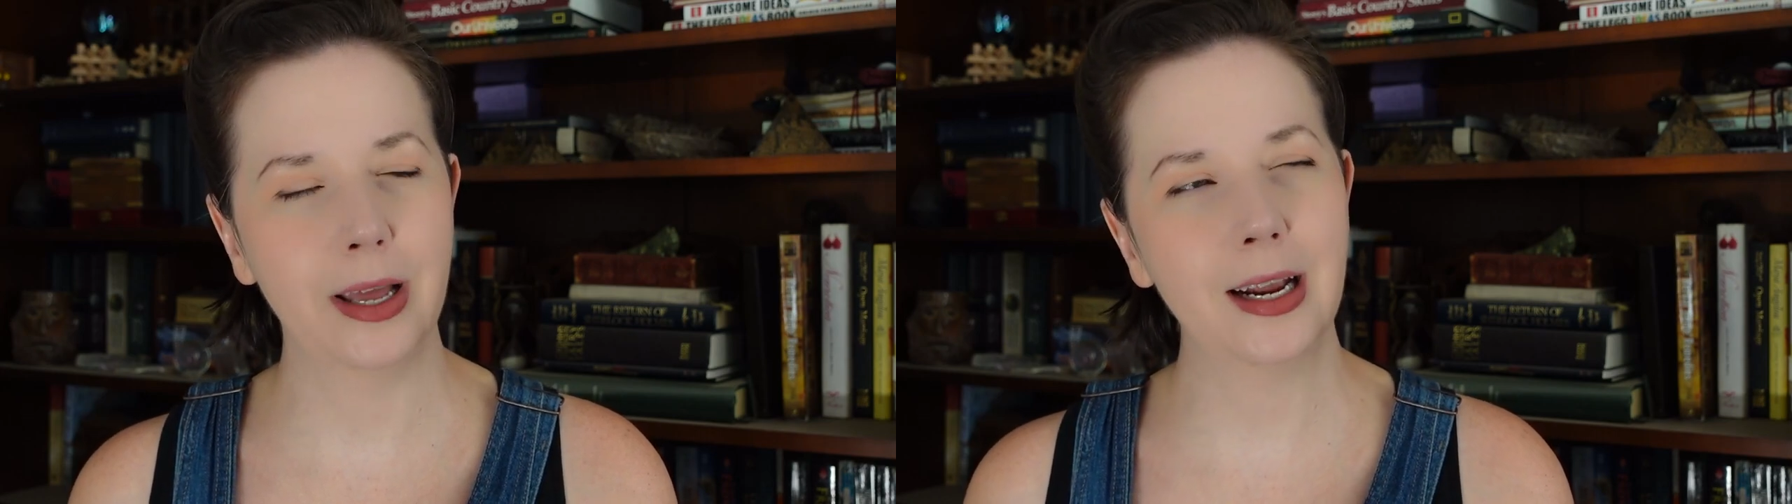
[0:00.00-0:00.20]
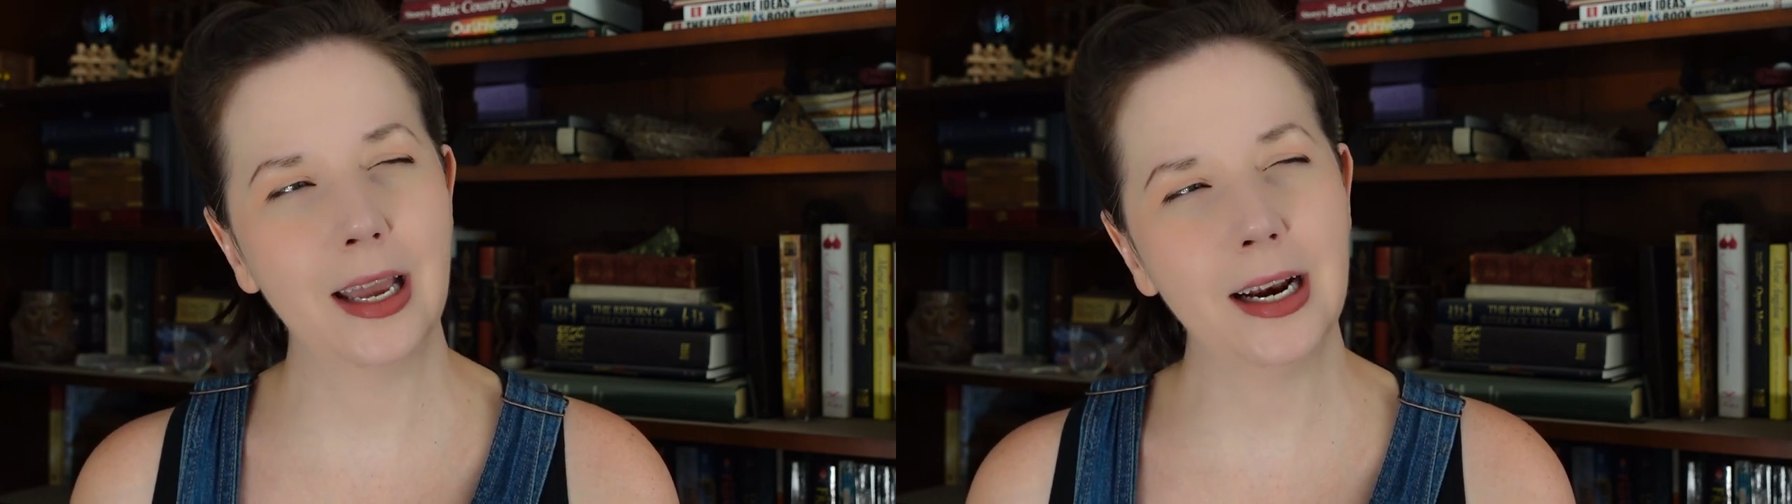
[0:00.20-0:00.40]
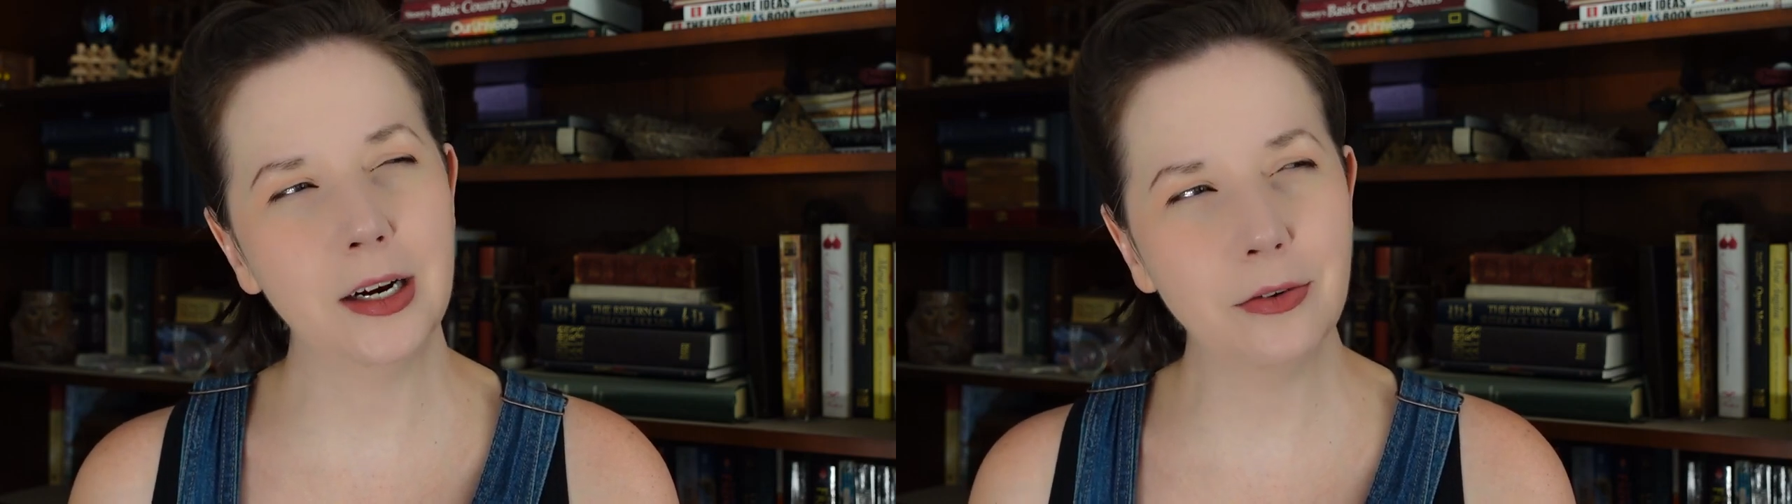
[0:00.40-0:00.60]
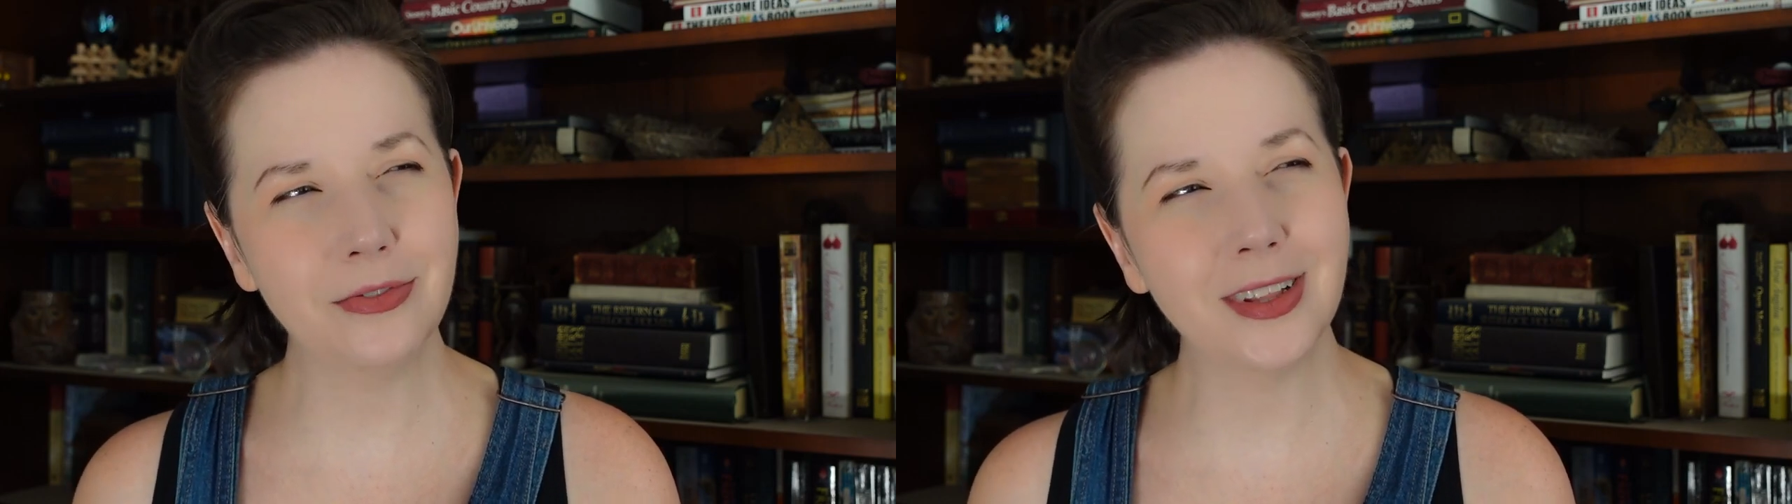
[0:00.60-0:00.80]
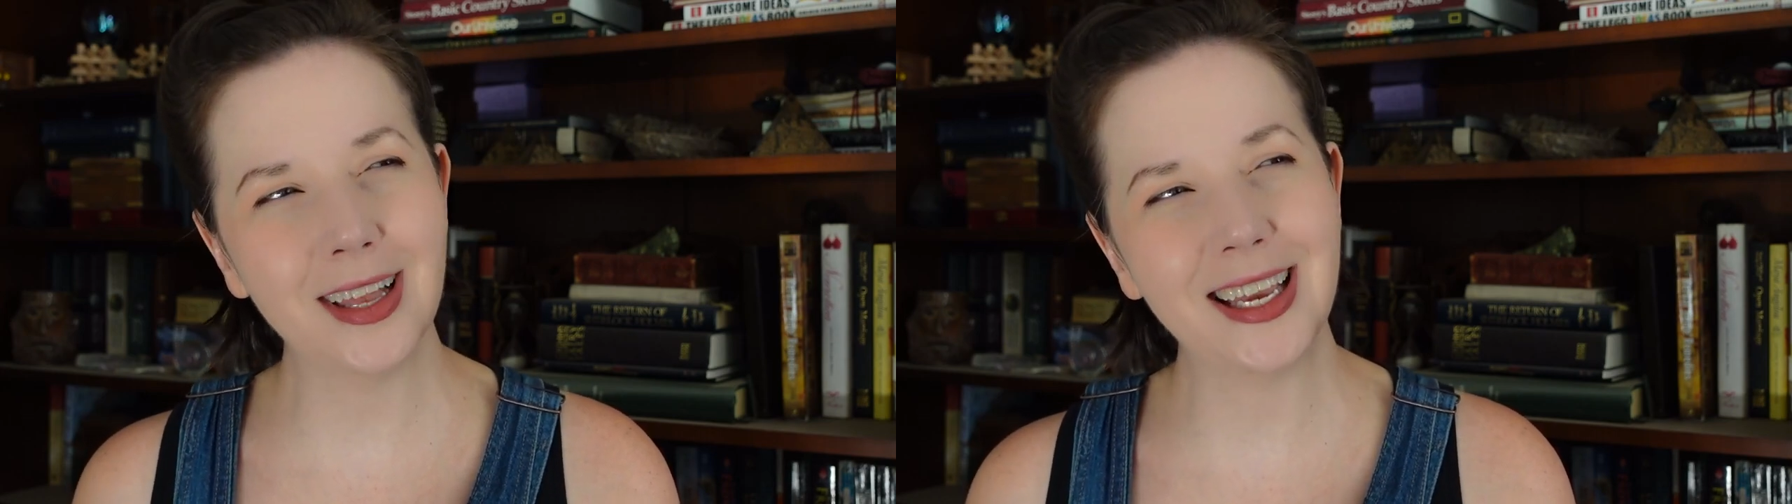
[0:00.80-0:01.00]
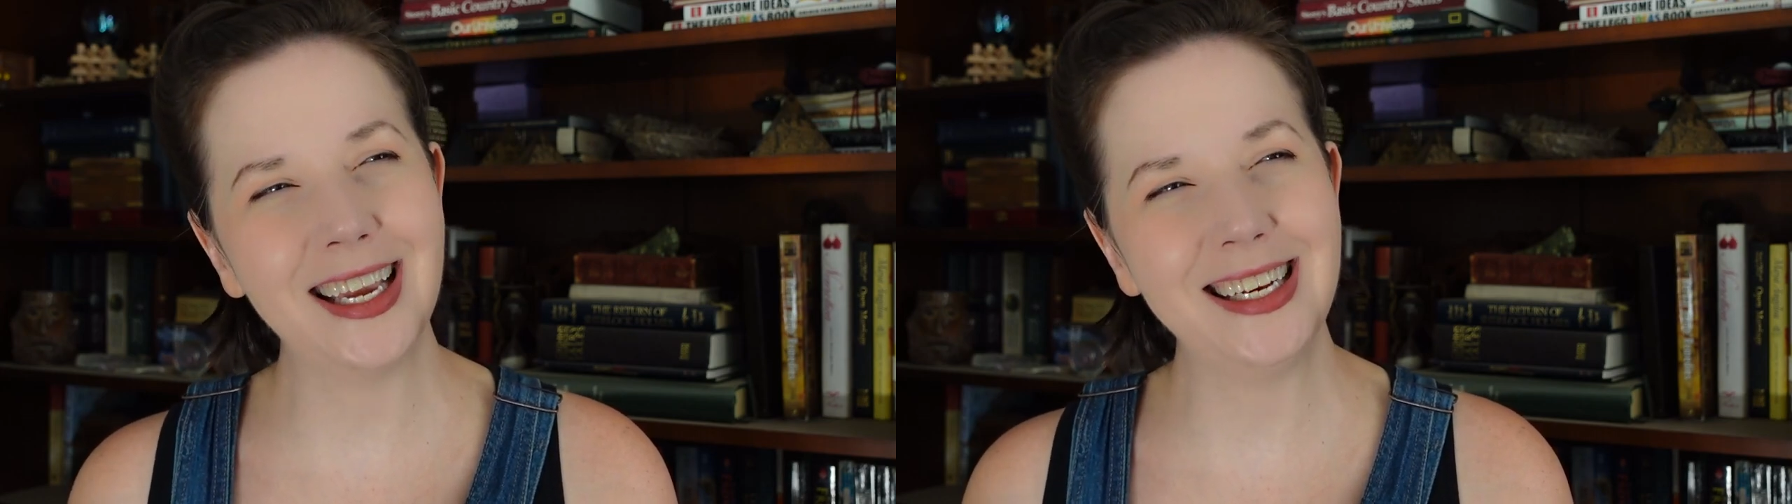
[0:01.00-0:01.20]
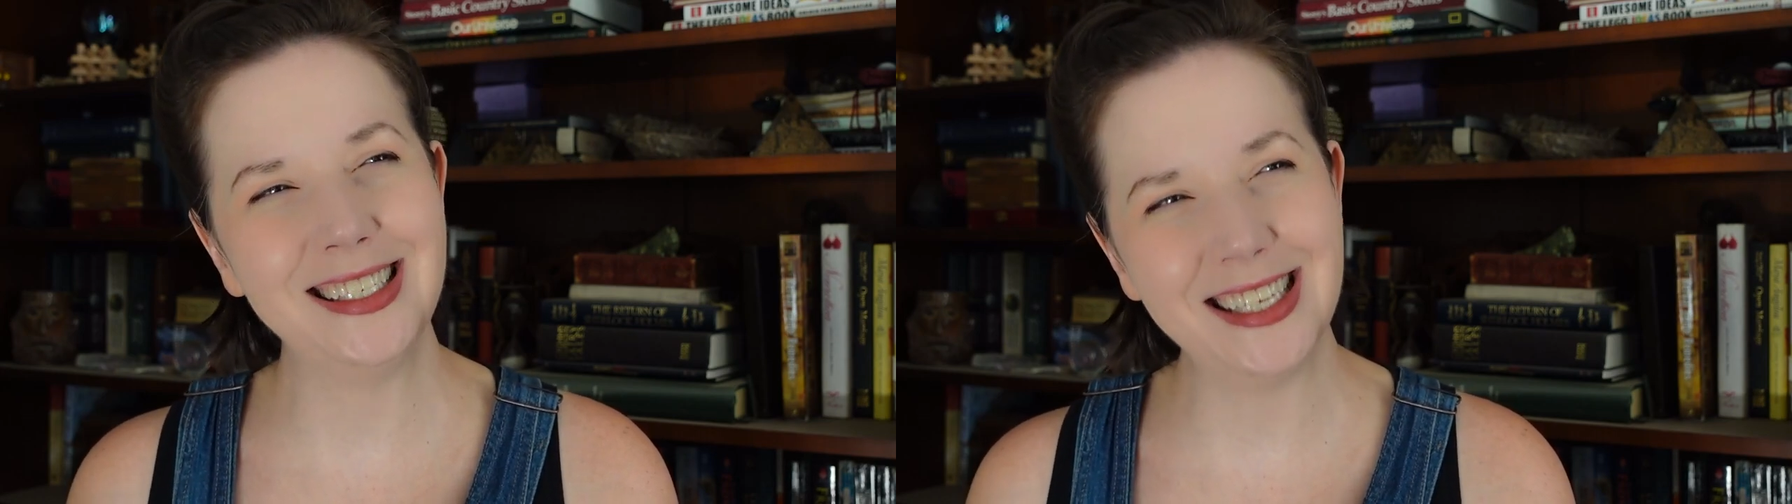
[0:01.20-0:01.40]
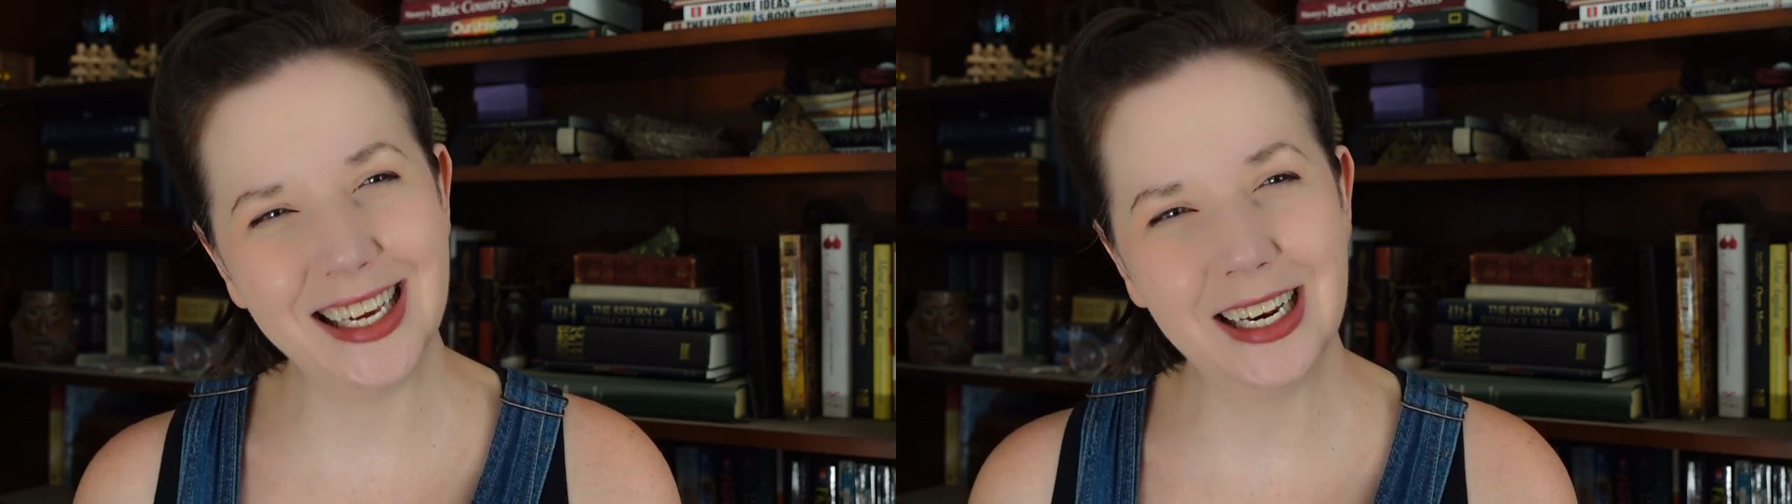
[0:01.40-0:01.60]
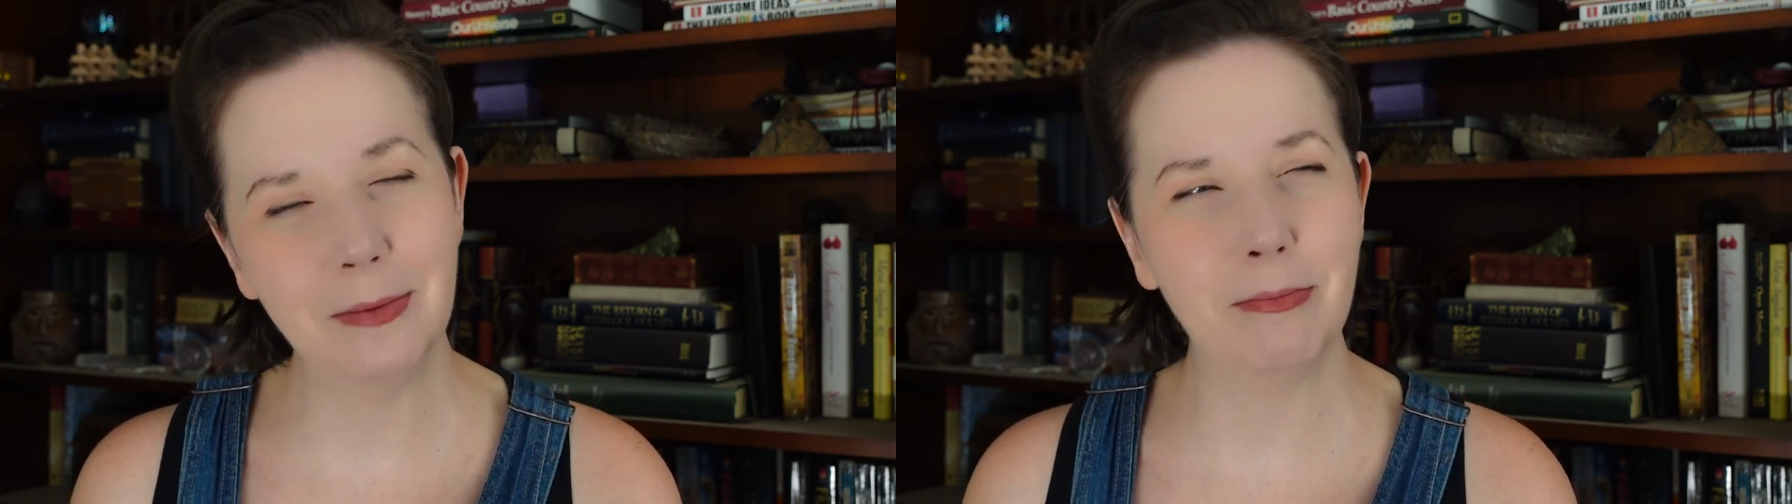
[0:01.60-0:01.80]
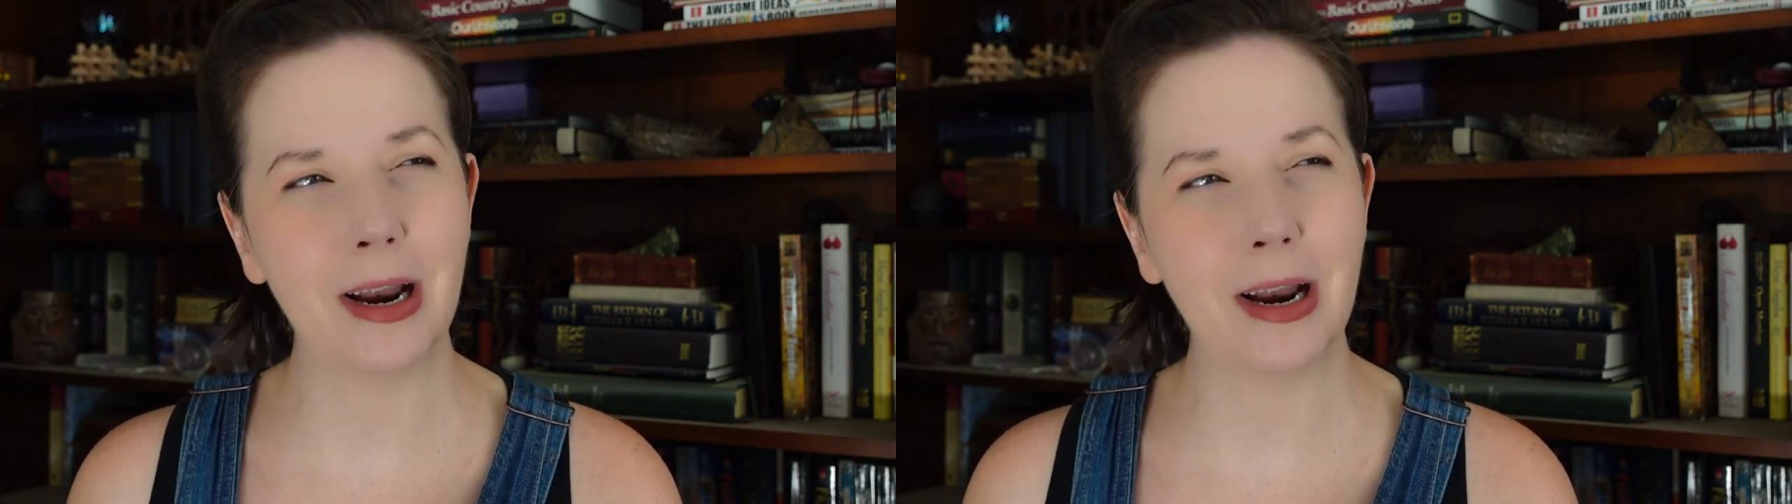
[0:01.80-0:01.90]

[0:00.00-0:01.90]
And, and I don't feel like he did,